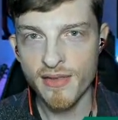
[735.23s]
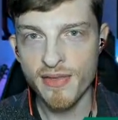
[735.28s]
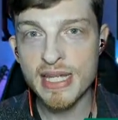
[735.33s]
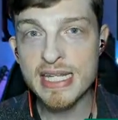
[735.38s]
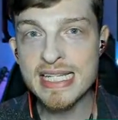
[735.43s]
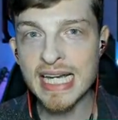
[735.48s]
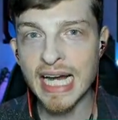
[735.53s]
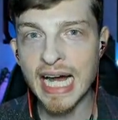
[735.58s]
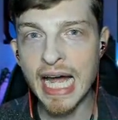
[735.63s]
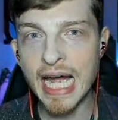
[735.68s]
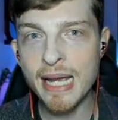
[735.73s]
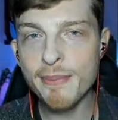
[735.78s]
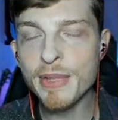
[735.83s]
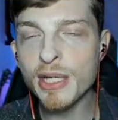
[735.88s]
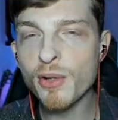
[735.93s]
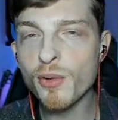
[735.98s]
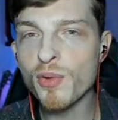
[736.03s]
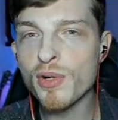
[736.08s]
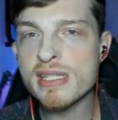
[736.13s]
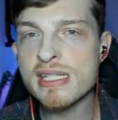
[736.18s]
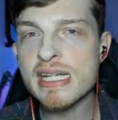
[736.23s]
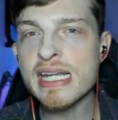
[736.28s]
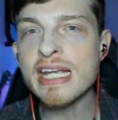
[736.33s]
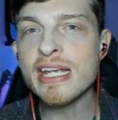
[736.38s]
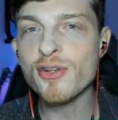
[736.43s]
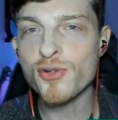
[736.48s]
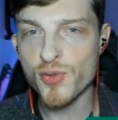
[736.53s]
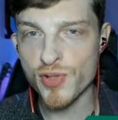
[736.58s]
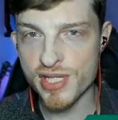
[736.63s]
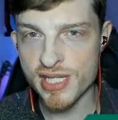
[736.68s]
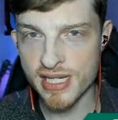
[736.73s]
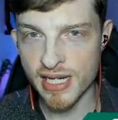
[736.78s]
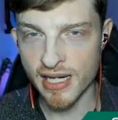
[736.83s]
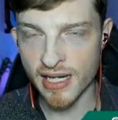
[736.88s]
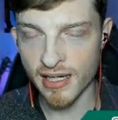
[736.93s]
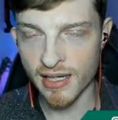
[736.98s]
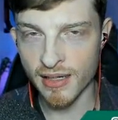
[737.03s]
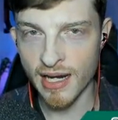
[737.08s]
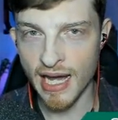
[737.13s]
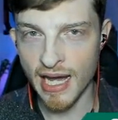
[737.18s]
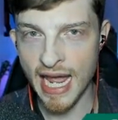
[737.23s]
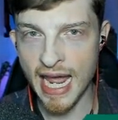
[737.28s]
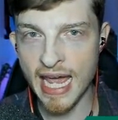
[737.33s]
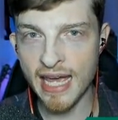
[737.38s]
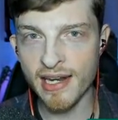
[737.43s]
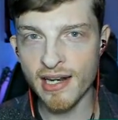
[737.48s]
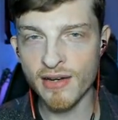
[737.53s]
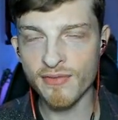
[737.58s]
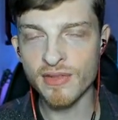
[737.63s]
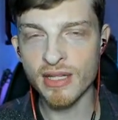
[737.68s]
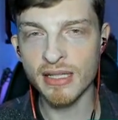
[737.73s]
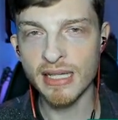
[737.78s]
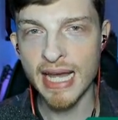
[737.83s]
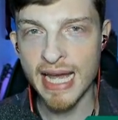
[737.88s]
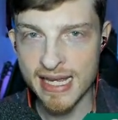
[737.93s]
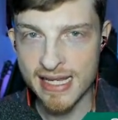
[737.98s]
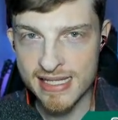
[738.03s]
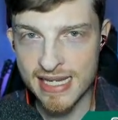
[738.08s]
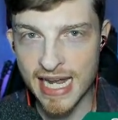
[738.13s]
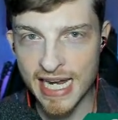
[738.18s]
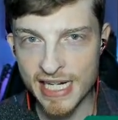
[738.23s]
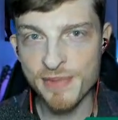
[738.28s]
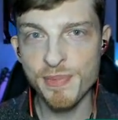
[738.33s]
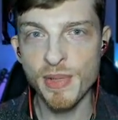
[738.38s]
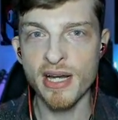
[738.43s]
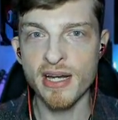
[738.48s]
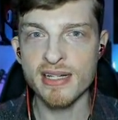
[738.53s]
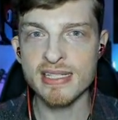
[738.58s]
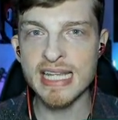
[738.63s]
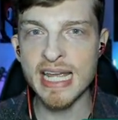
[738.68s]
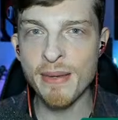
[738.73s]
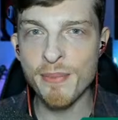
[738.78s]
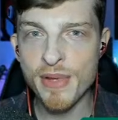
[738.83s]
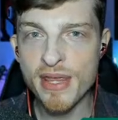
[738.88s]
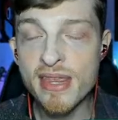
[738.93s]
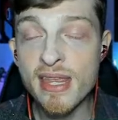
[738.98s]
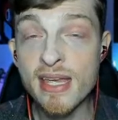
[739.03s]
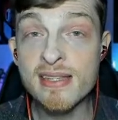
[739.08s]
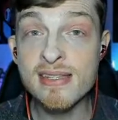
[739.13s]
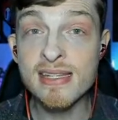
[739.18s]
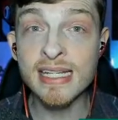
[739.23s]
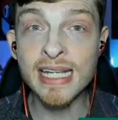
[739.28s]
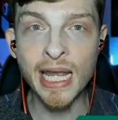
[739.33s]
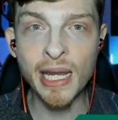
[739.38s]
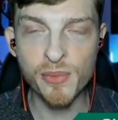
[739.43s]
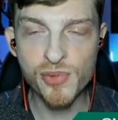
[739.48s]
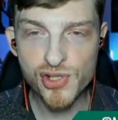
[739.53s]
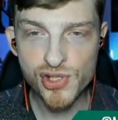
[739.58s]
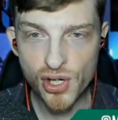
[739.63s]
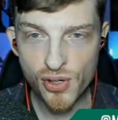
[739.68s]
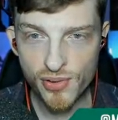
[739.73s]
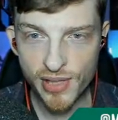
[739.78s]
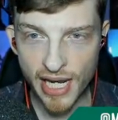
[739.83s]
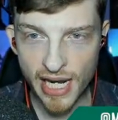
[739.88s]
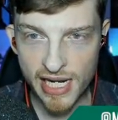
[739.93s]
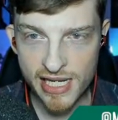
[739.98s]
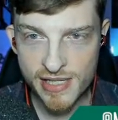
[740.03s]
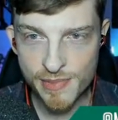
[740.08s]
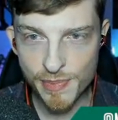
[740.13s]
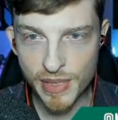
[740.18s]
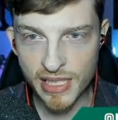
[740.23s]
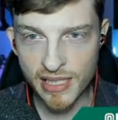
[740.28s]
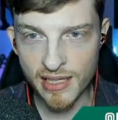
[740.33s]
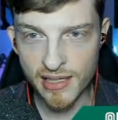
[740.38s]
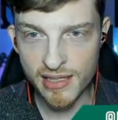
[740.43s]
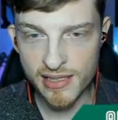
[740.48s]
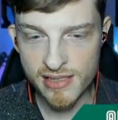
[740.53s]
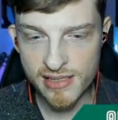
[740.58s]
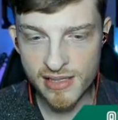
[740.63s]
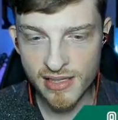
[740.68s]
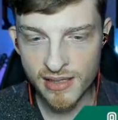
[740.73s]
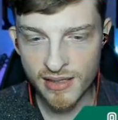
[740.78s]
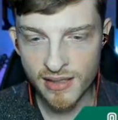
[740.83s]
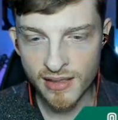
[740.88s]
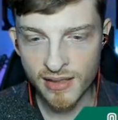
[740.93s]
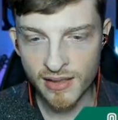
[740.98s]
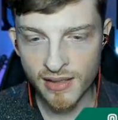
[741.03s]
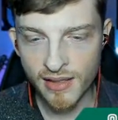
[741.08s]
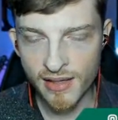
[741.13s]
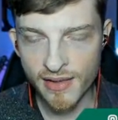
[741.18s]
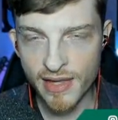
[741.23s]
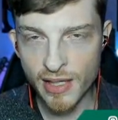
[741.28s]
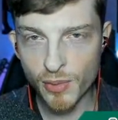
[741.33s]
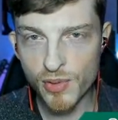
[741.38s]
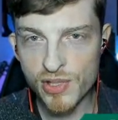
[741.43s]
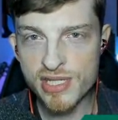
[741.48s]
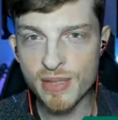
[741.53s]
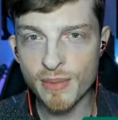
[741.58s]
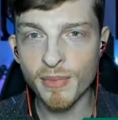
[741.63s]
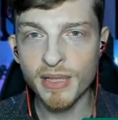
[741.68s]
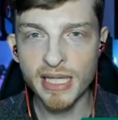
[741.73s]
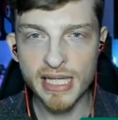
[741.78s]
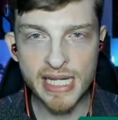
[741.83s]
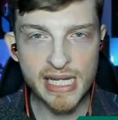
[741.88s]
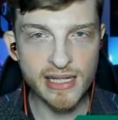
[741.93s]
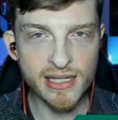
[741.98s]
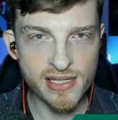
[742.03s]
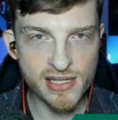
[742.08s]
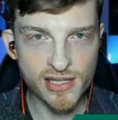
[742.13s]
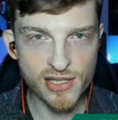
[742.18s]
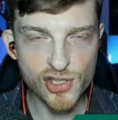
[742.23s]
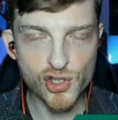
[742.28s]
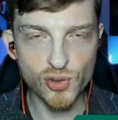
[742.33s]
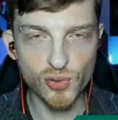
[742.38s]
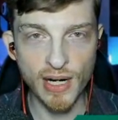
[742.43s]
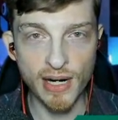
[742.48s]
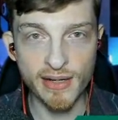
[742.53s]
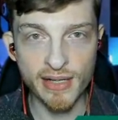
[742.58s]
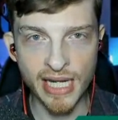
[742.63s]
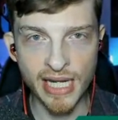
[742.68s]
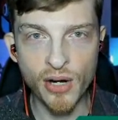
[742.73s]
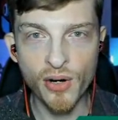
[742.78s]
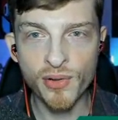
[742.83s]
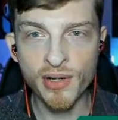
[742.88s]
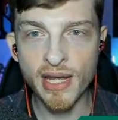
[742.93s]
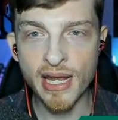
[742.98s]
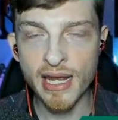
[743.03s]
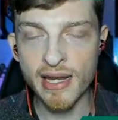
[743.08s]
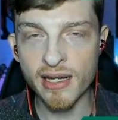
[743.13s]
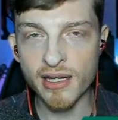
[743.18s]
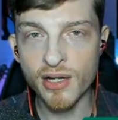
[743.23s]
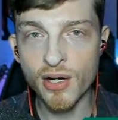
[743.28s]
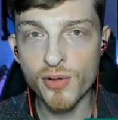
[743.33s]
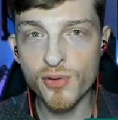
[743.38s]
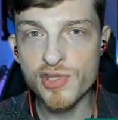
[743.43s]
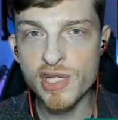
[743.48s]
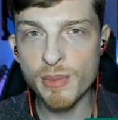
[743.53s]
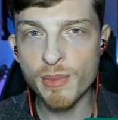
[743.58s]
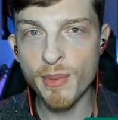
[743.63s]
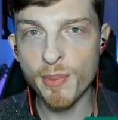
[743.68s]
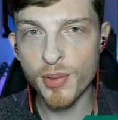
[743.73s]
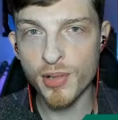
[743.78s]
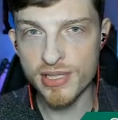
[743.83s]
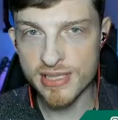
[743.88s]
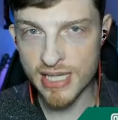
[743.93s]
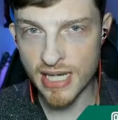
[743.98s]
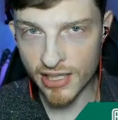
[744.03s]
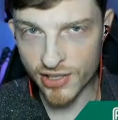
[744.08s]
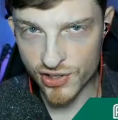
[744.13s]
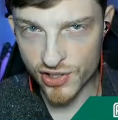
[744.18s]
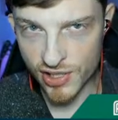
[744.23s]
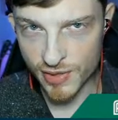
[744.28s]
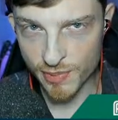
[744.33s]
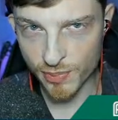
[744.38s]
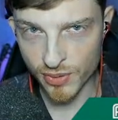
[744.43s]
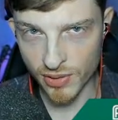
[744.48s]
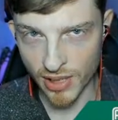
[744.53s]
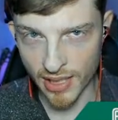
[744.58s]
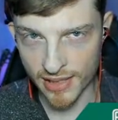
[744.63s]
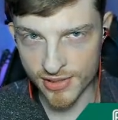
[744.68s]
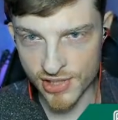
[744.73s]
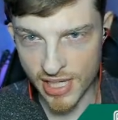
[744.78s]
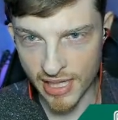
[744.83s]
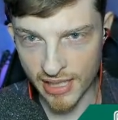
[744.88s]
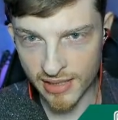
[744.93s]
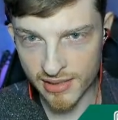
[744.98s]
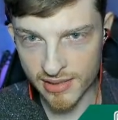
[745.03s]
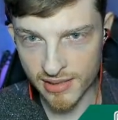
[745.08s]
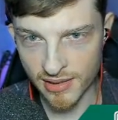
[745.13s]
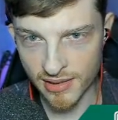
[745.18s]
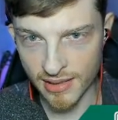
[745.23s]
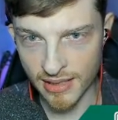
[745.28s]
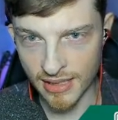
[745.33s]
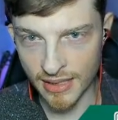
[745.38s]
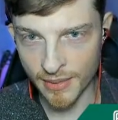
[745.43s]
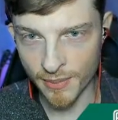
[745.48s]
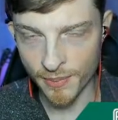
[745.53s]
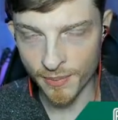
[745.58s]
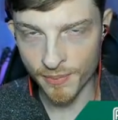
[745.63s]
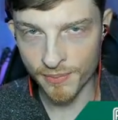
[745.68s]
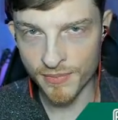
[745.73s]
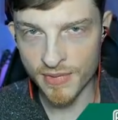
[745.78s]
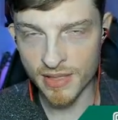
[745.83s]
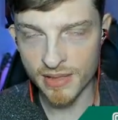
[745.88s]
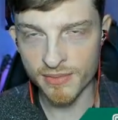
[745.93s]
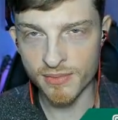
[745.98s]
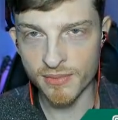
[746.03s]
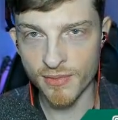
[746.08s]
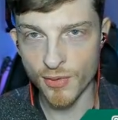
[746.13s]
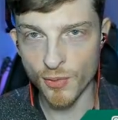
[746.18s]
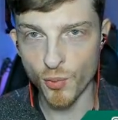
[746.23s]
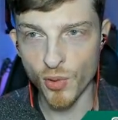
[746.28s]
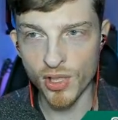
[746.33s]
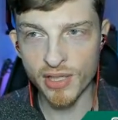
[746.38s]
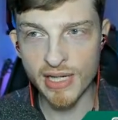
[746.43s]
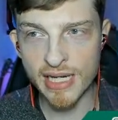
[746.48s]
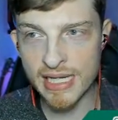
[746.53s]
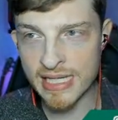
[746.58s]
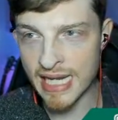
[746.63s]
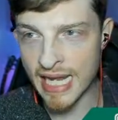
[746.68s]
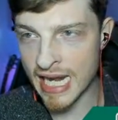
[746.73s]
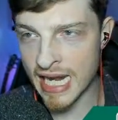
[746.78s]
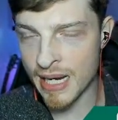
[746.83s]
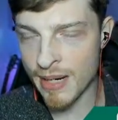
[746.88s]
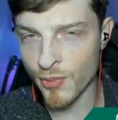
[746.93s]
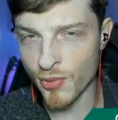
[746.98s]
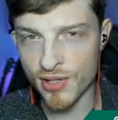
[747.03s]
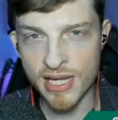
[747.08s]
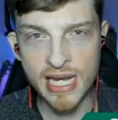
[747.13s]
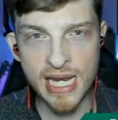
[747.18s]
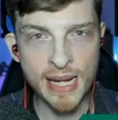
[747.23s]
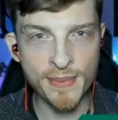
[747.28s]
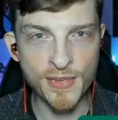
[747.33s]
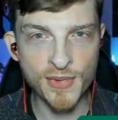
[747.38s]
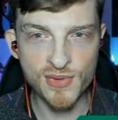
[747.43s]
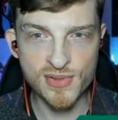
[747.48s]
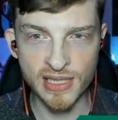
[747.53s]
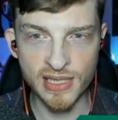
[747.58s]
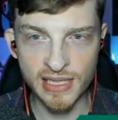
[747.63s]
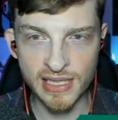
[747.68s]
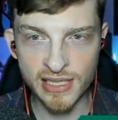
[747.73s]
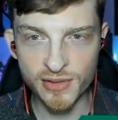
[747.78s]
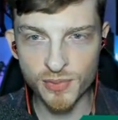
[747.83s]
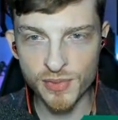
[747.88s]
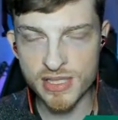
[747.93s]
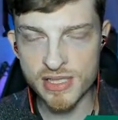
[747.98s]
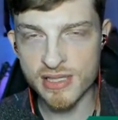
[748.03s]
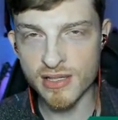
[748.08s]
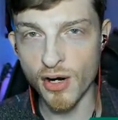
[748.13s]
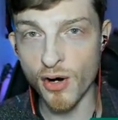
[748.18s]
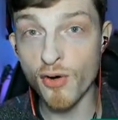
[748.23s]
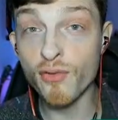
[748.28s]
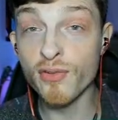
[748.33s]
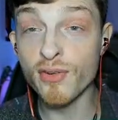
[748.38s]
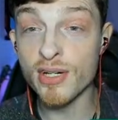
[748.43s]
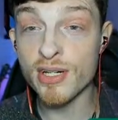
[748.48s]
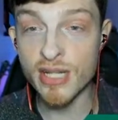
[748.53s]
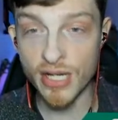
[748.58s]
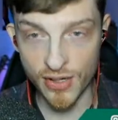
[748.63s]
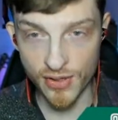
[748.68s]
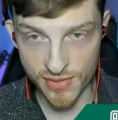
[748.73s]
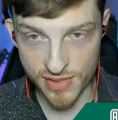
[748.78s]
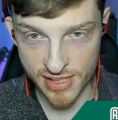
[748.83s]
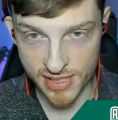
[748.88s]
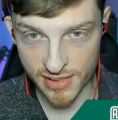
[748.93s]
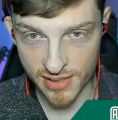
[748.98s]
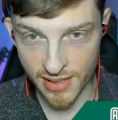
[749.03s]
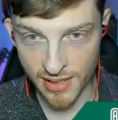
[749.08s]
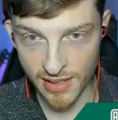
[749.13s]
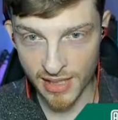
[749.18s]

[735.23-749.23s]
the timing was interesting ahead of the last Xbox and Bethesda Game Showcase, because there were some leaks surrounding a Kojima Productions project. The working name, or the name that was leaked, was Overdose.